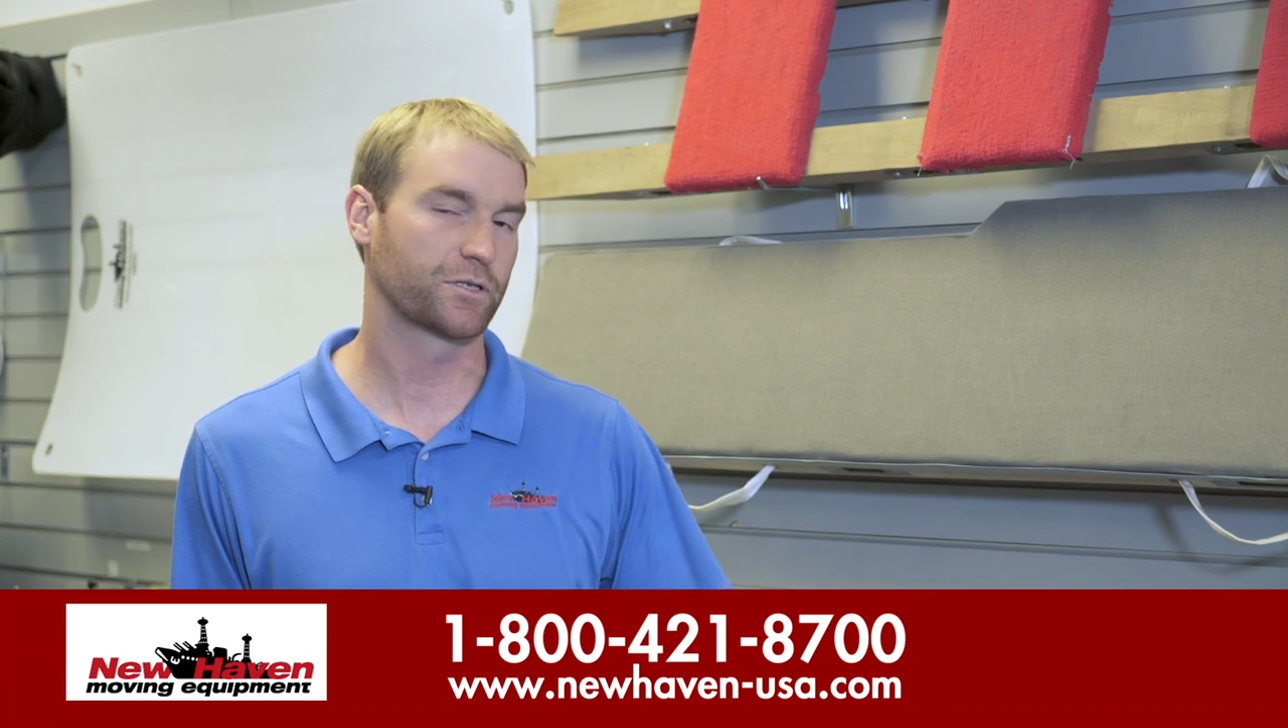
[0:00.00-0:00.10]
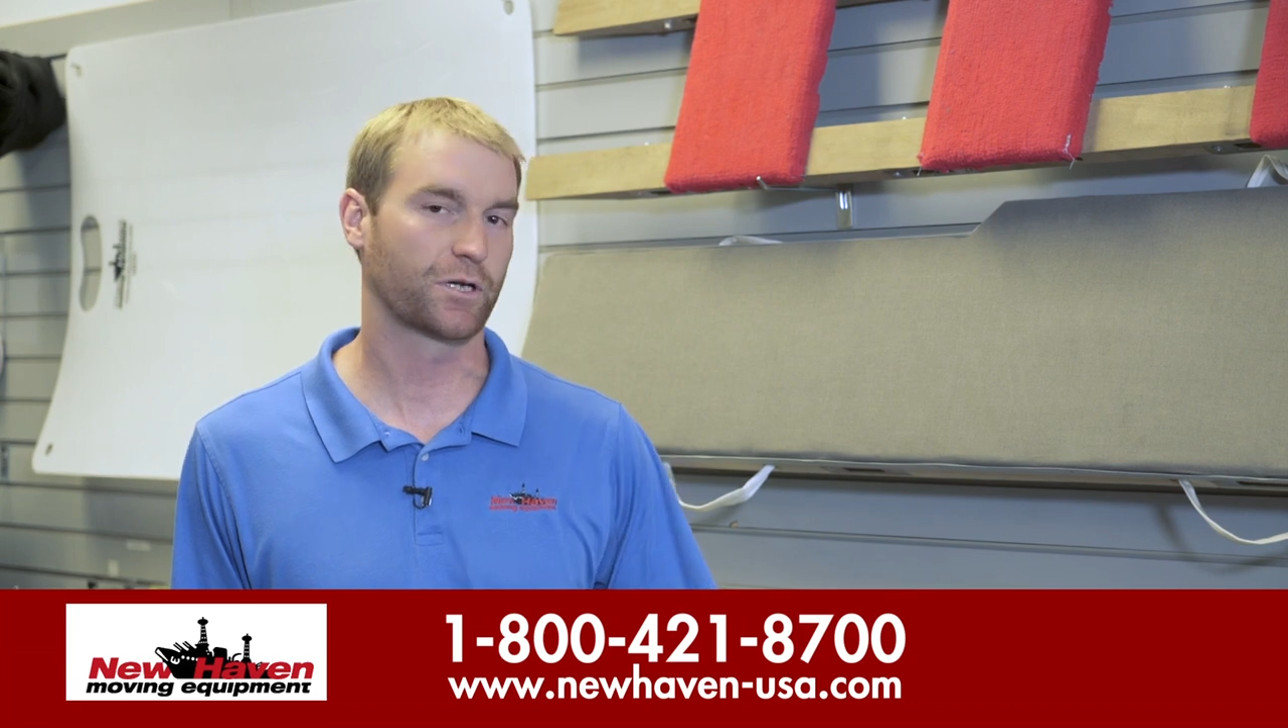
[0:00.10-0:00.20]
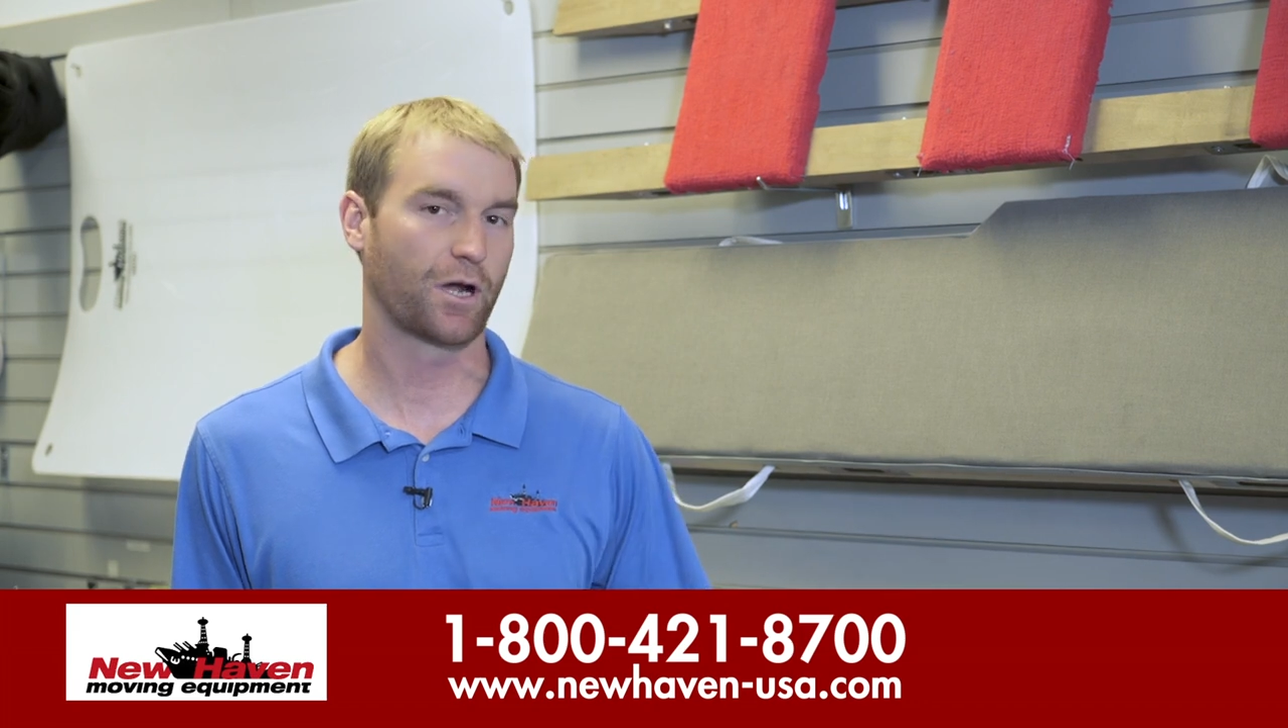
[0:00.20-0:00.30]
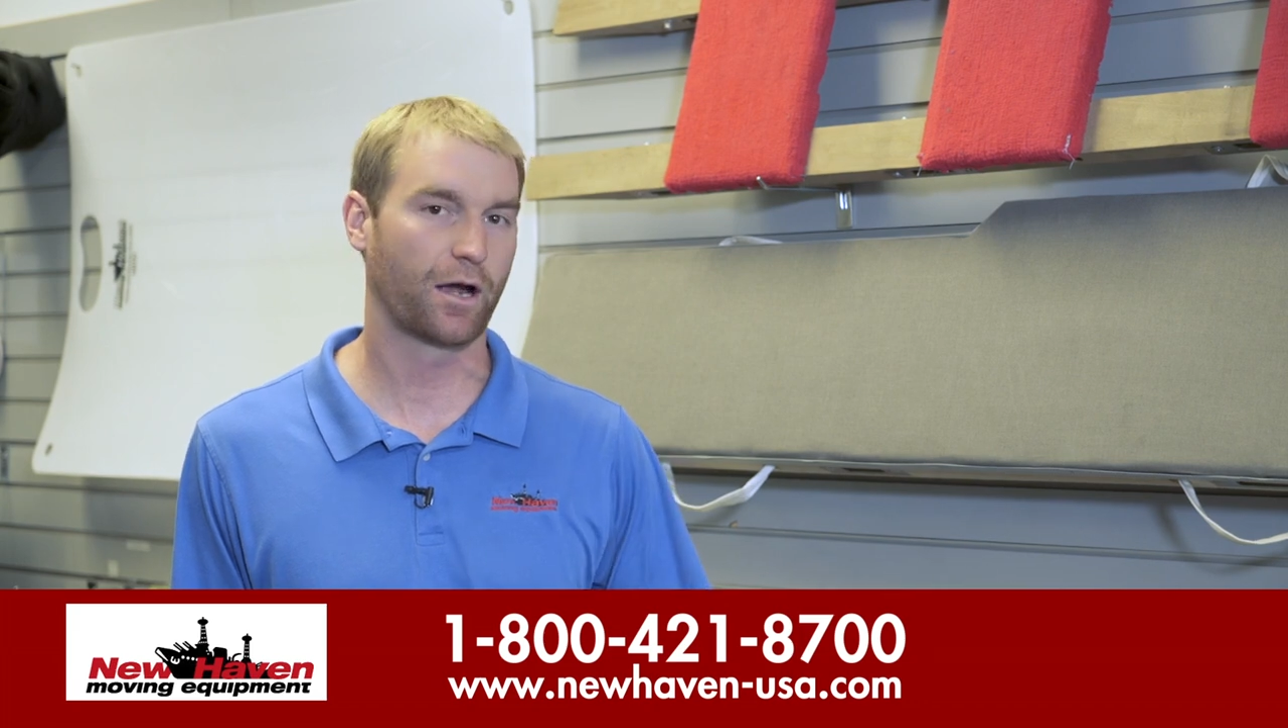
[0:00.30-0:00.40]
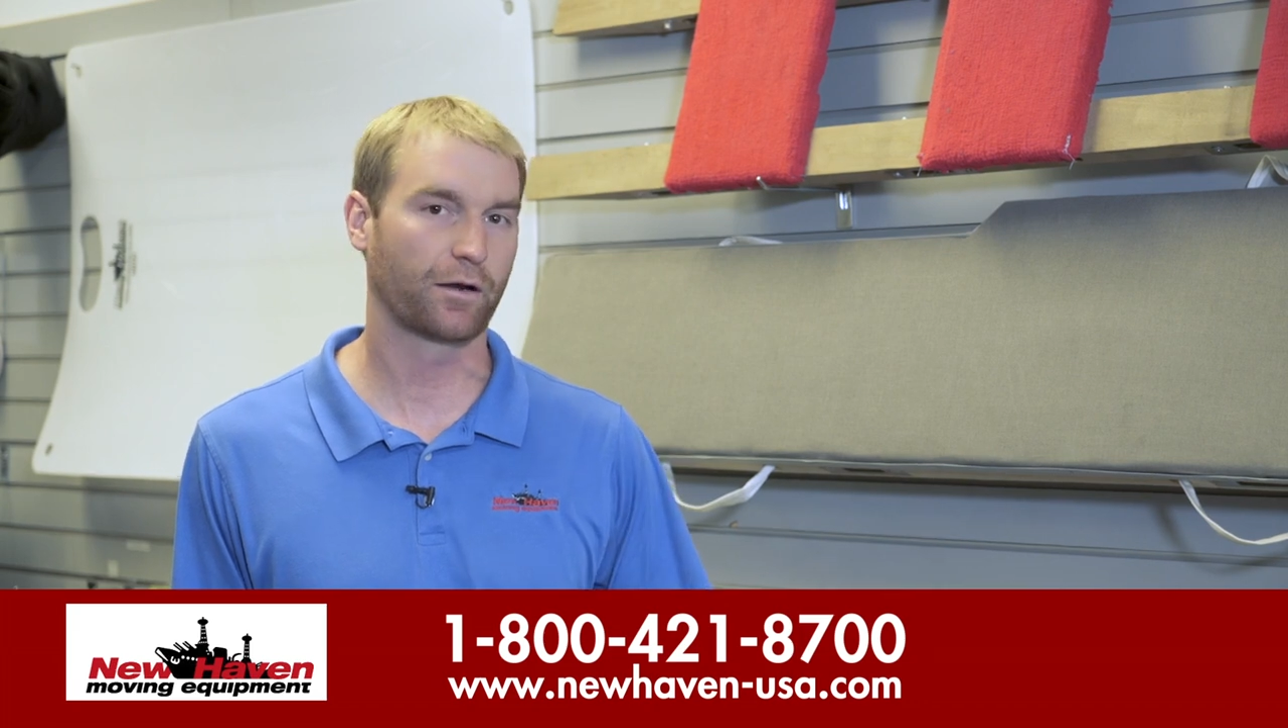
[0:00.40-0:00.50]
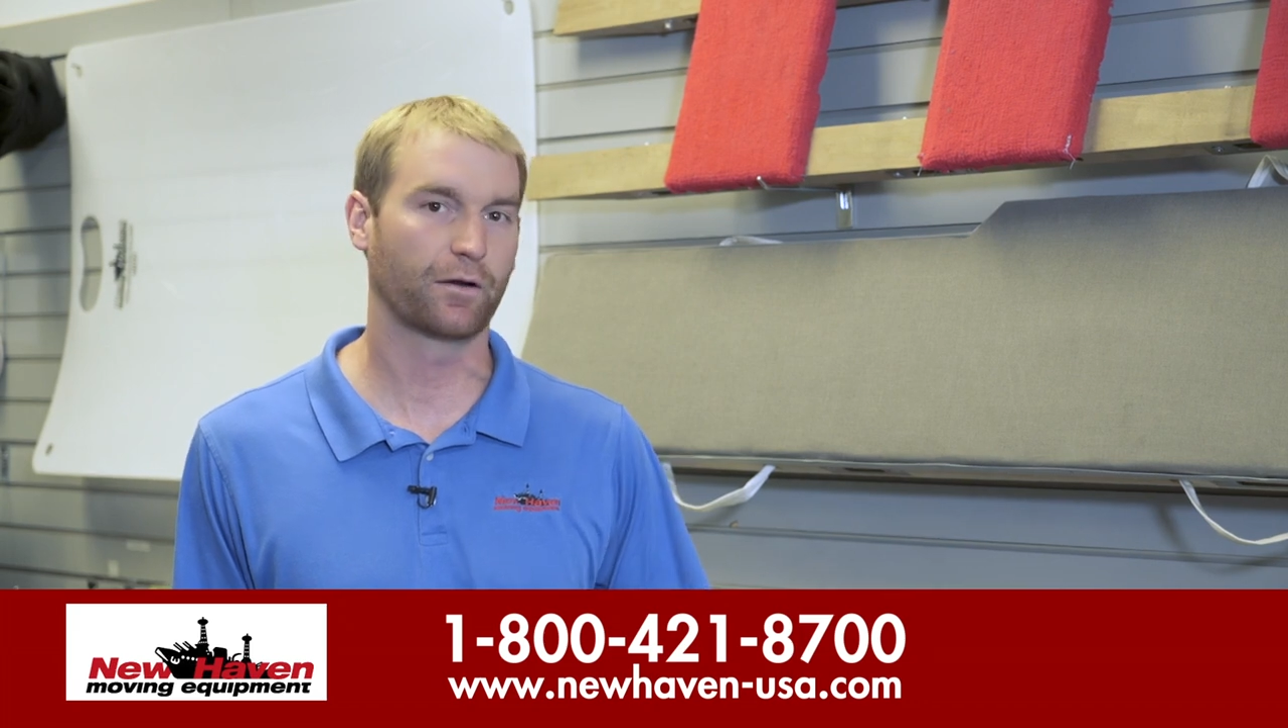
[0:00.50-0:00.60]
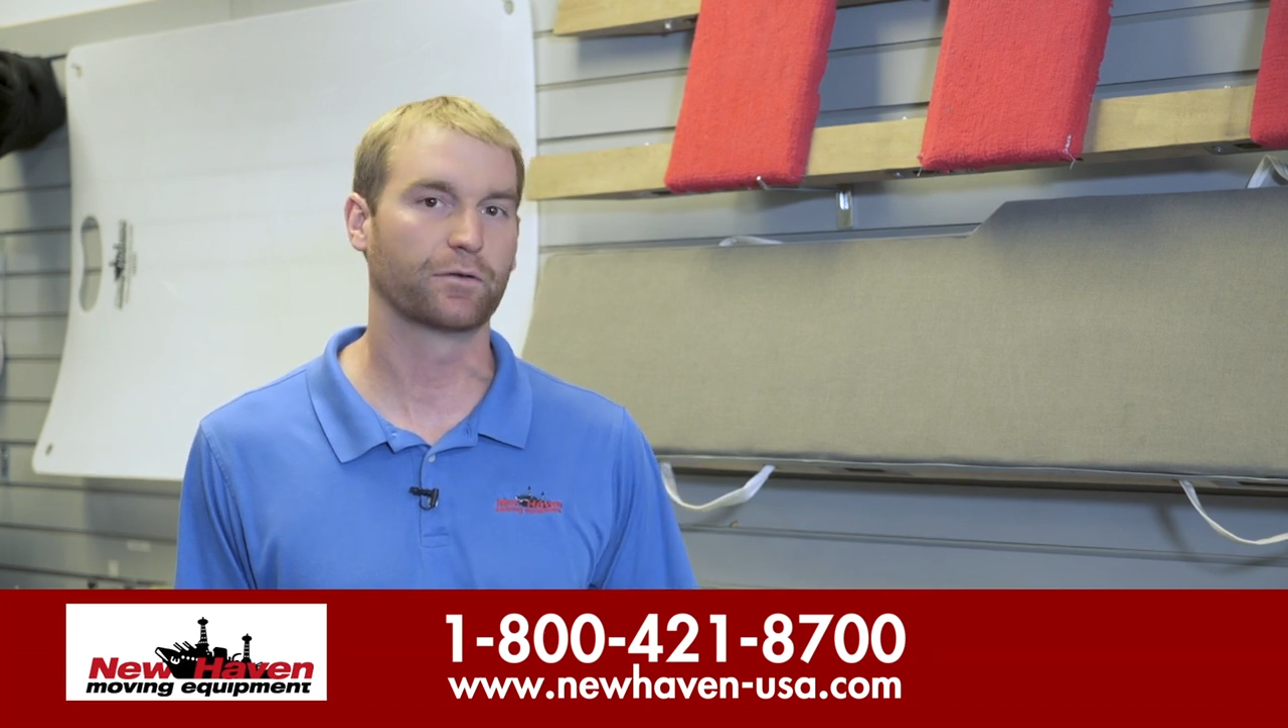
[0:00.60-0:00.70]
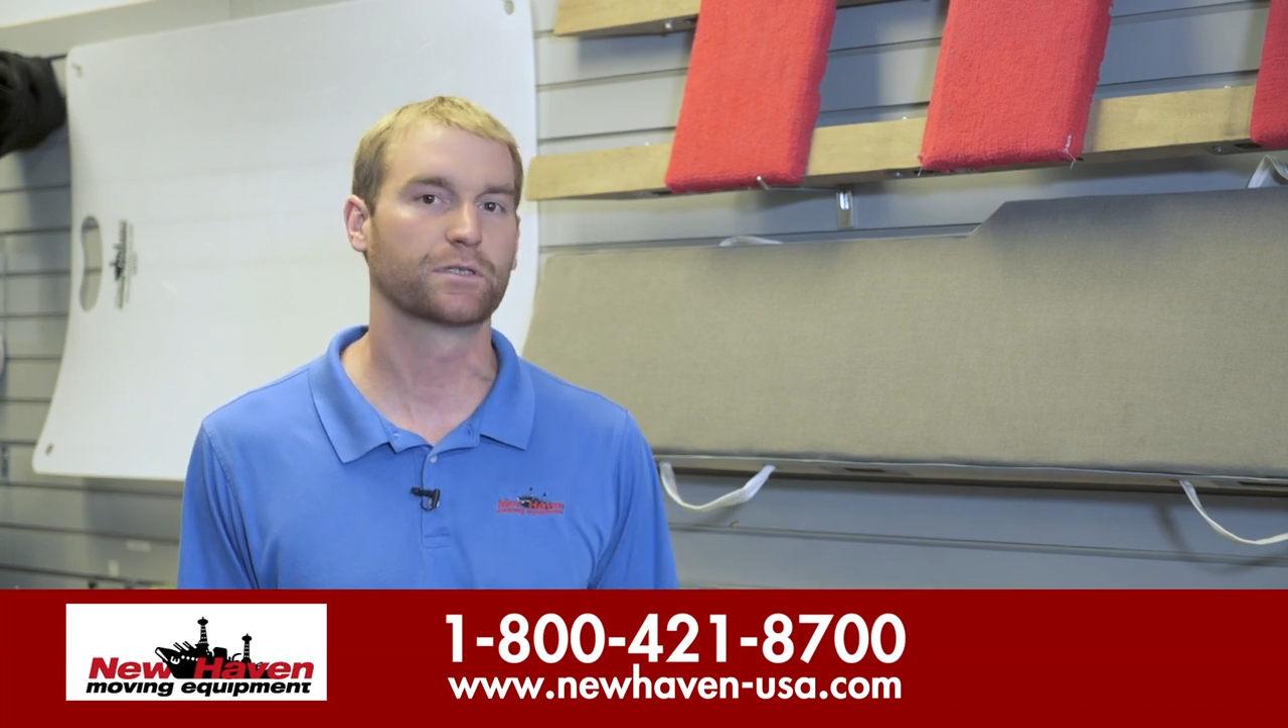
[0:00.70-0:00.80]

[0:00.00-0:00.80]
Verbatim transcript: Chicago